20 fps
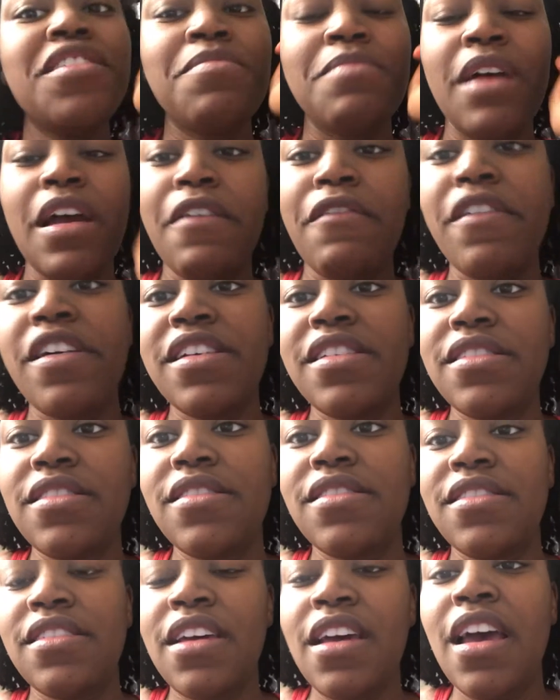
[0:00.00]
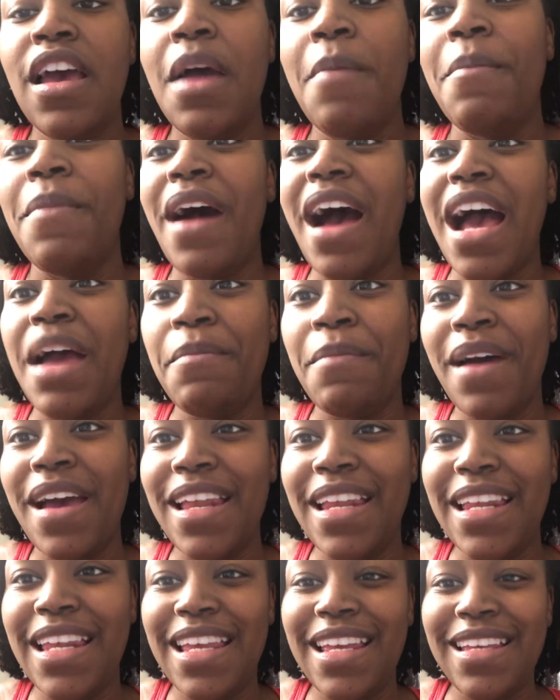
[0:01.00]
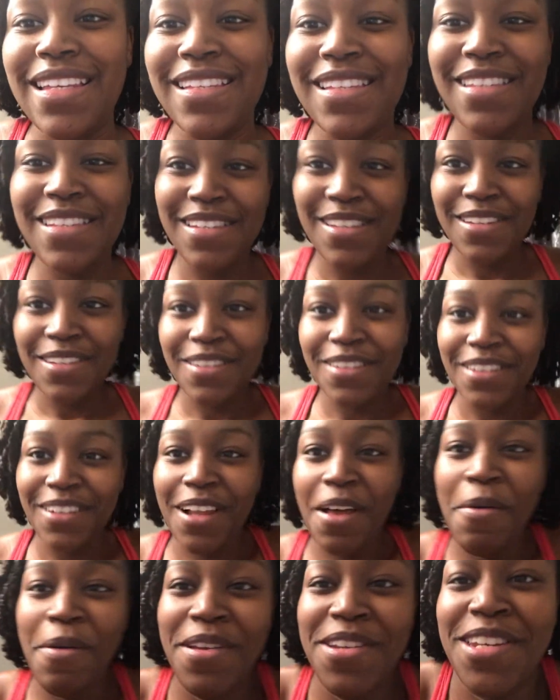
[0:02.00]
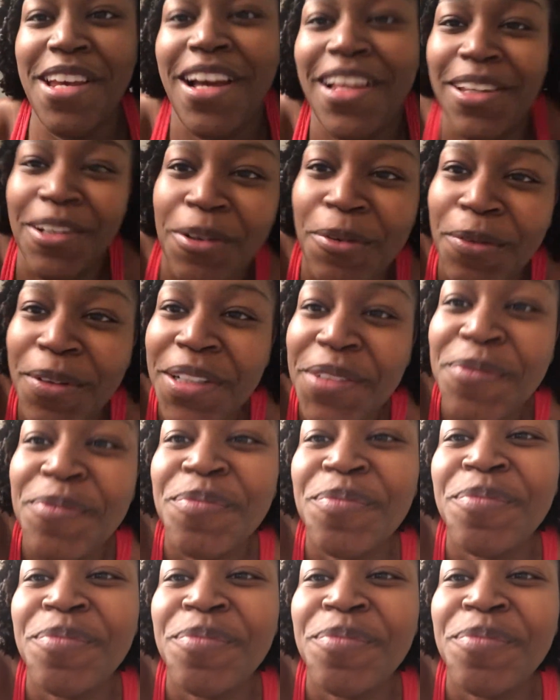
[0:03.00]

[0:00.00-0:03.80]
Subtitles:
my wrists, behind my knees. Let me check the one.